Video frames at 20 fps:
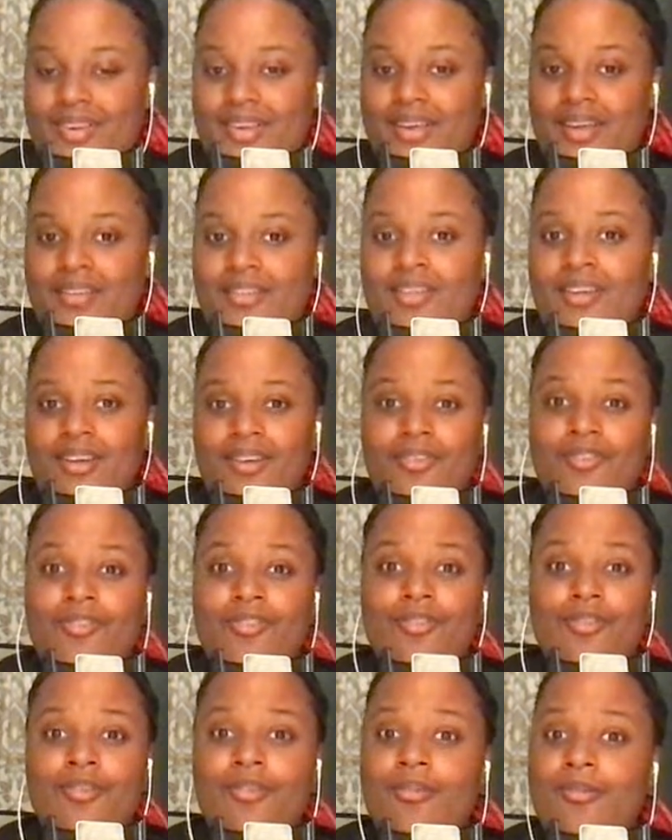And
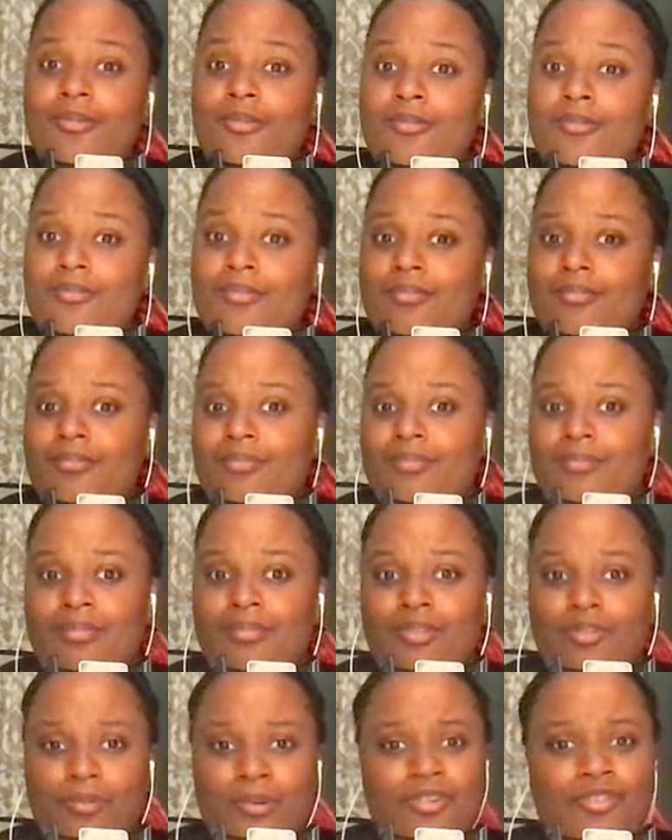thus,
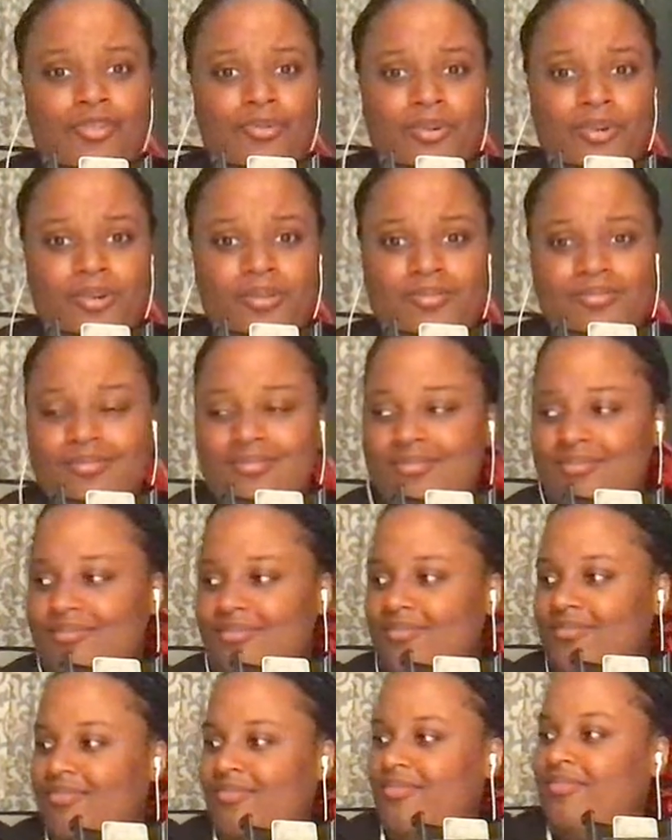this ritual
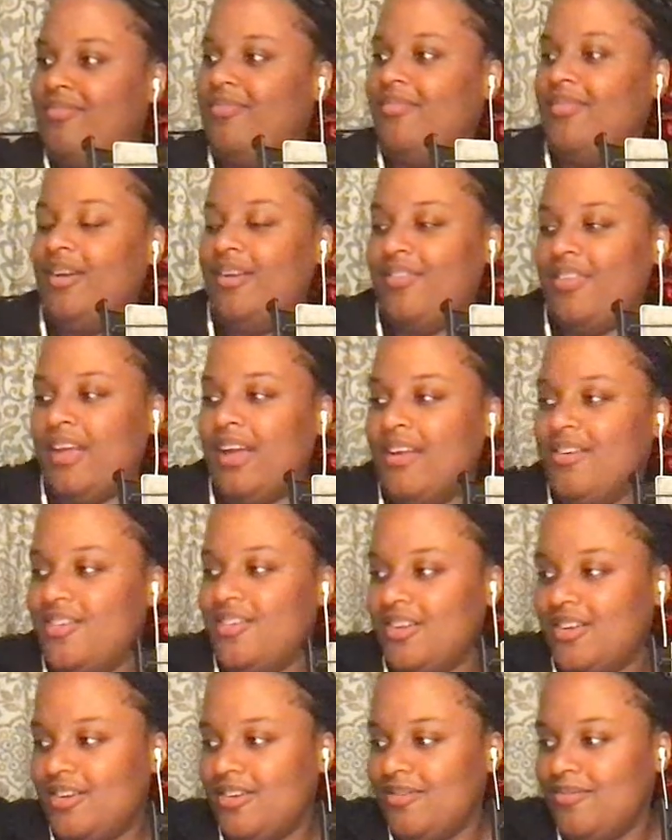has
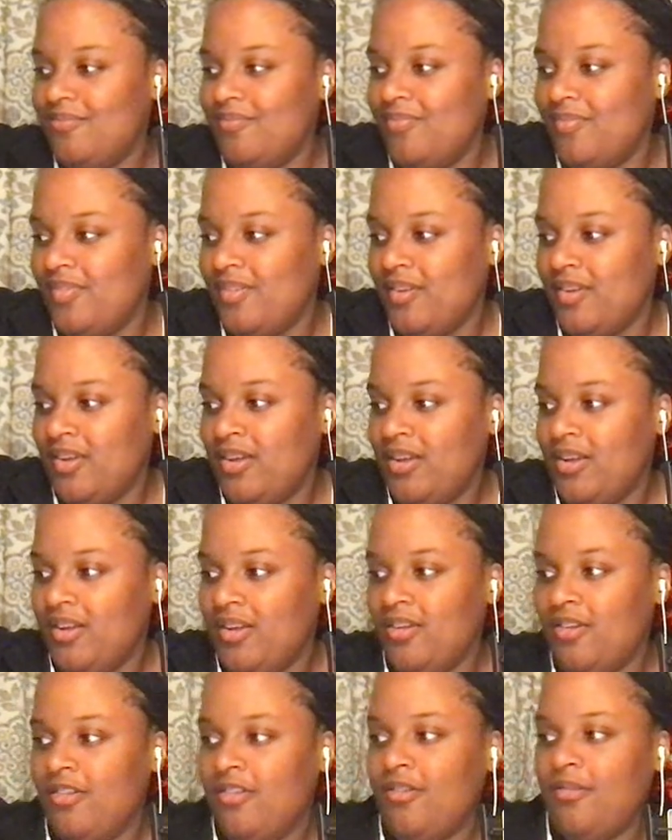ended,
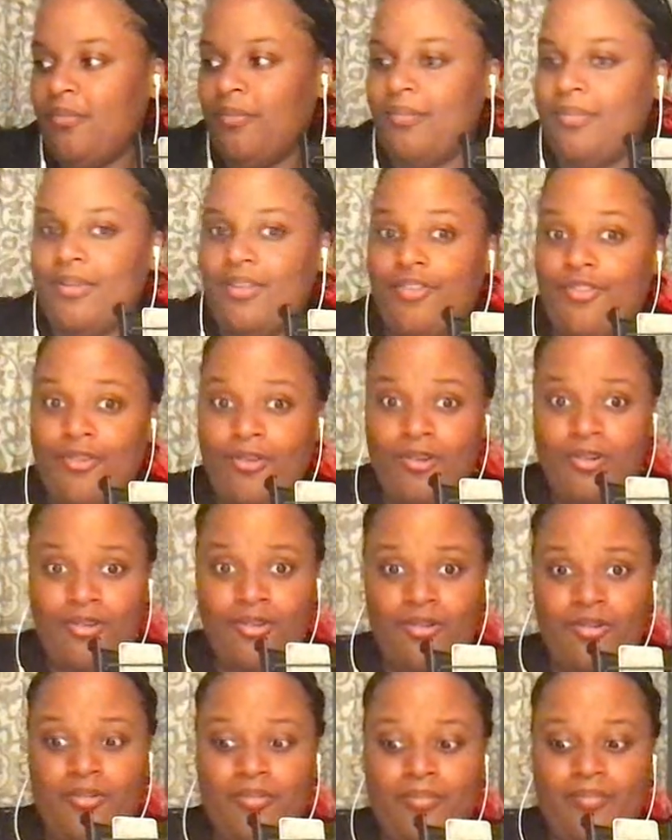but the
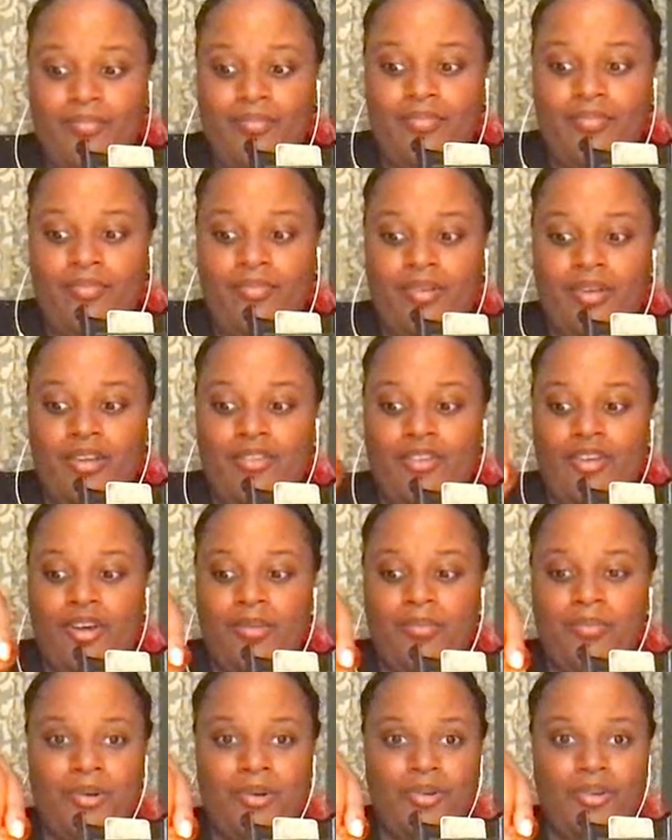circle is
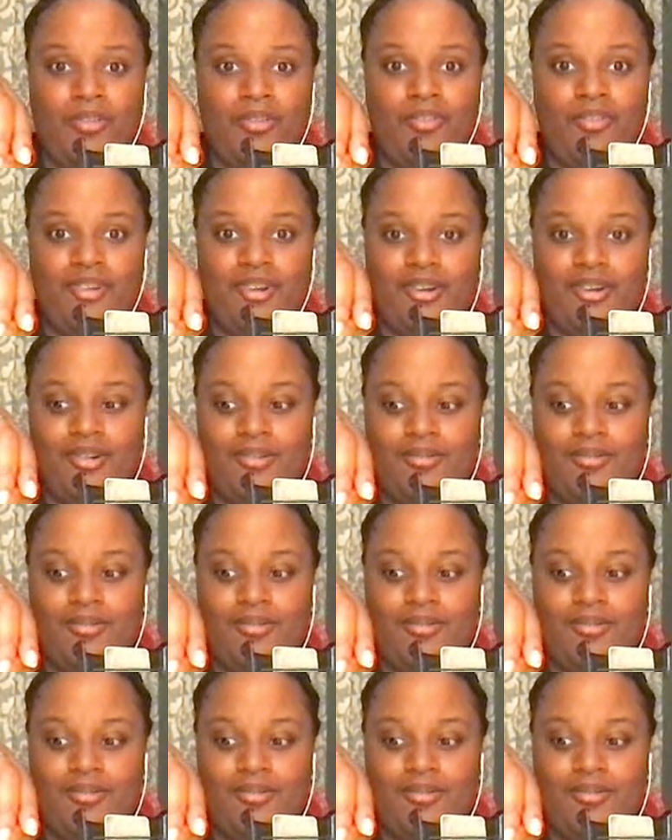unbroken still.